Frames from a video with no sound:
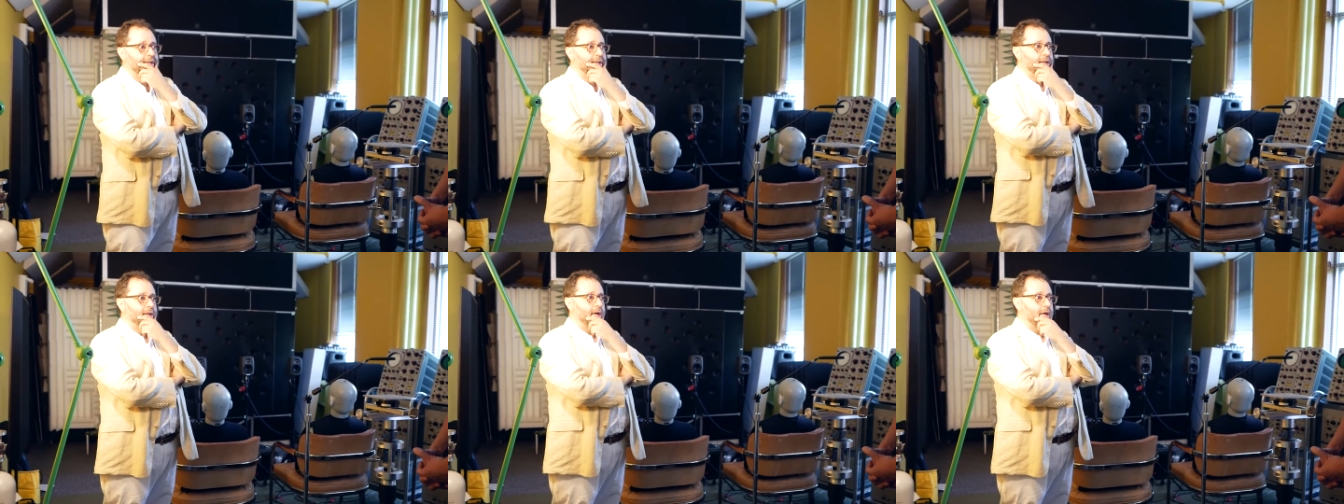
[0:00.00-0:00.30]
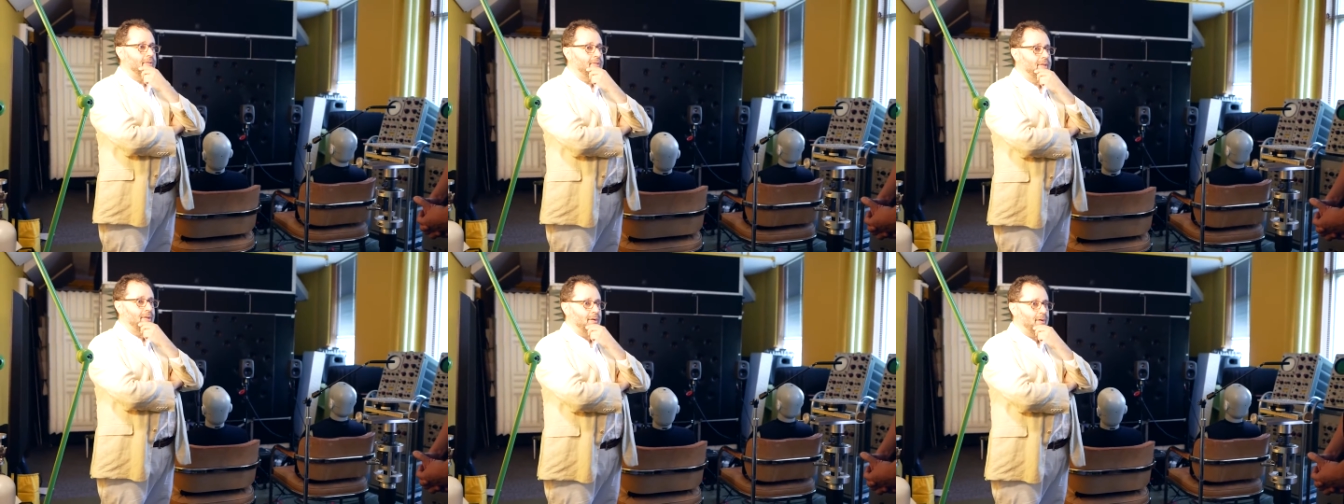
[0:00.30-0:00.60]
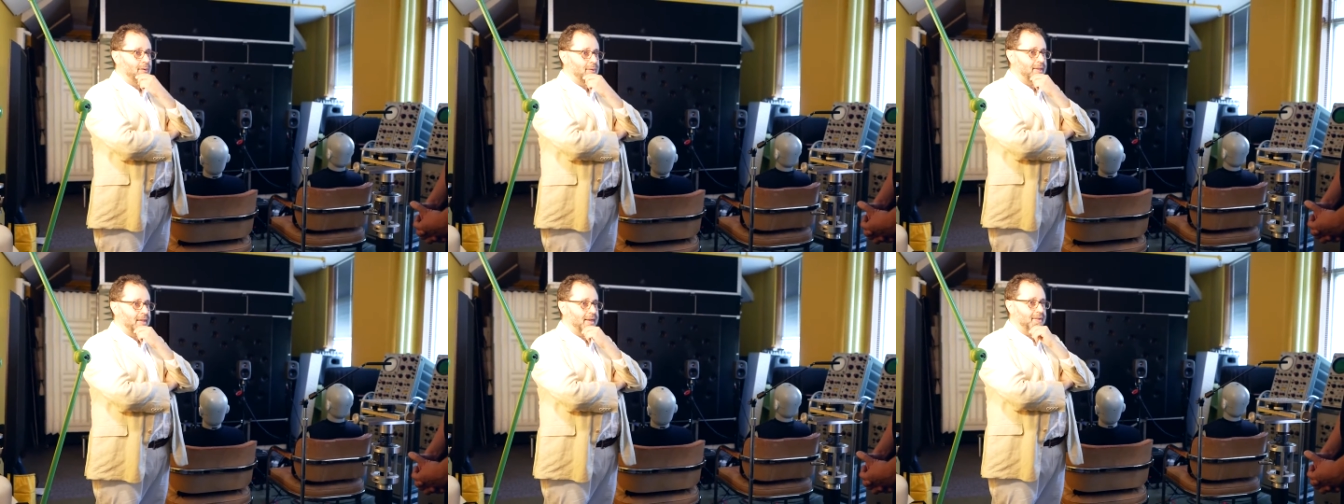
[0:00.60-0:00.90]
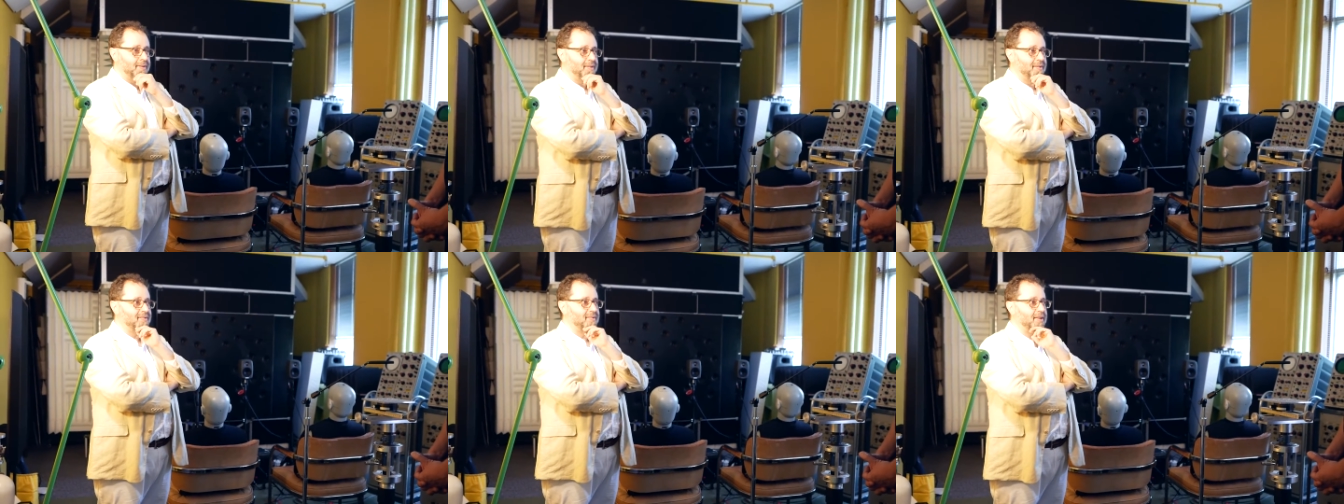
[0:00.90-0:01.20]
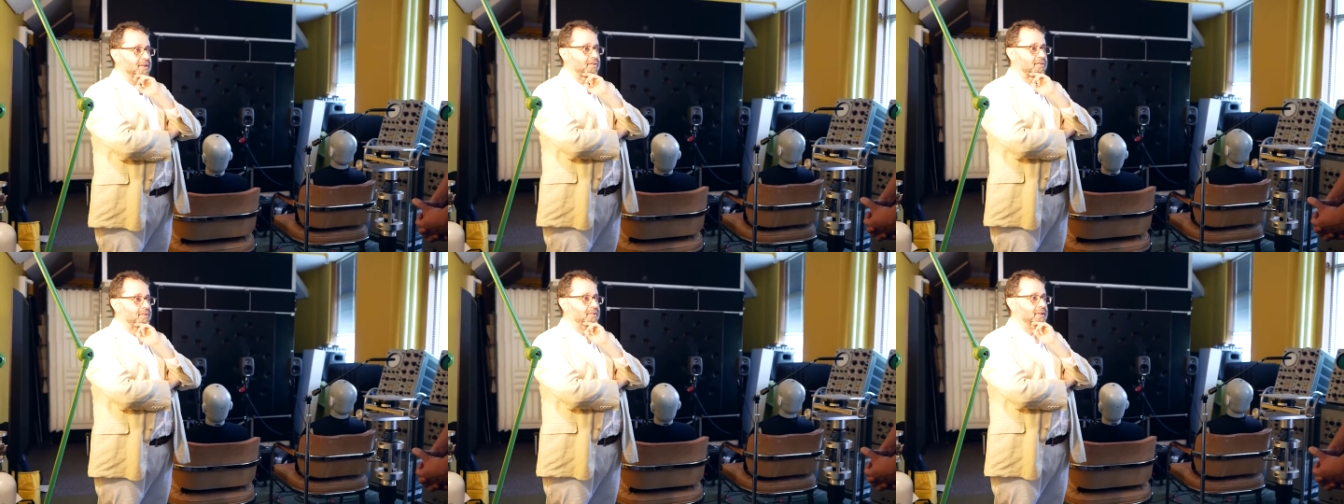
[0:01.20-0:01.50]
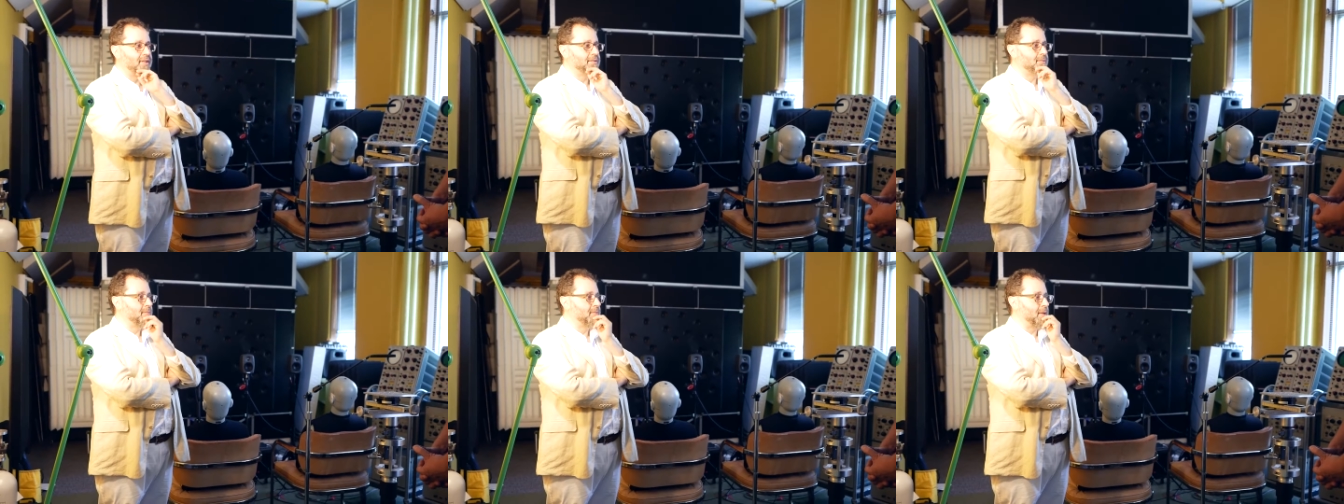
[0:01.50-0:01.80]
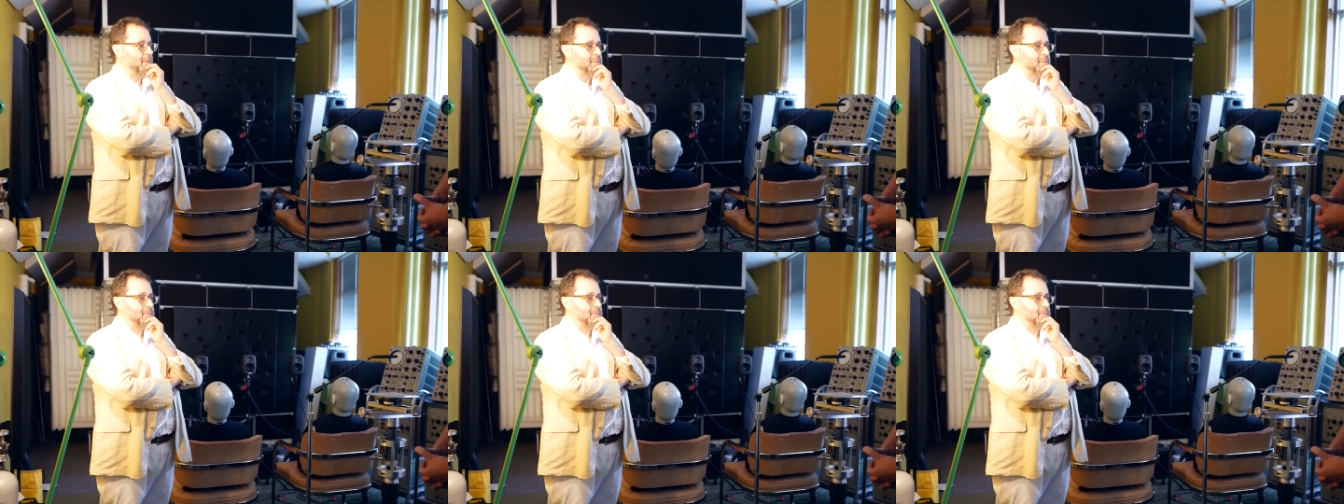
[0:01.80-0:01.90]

I think early nineteenth century, if I'm